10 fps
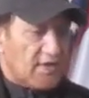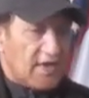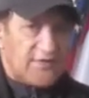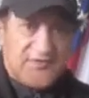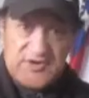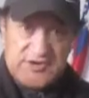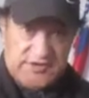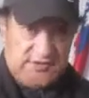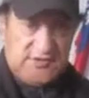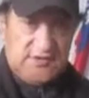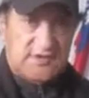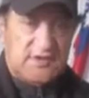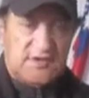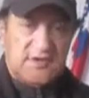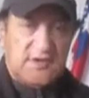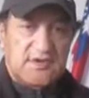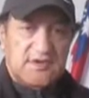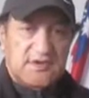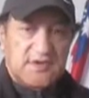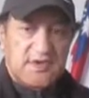And fish,
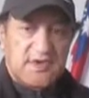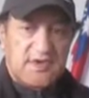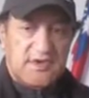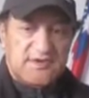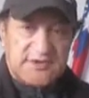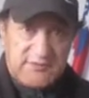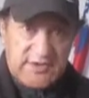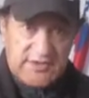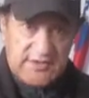uh, seaweed,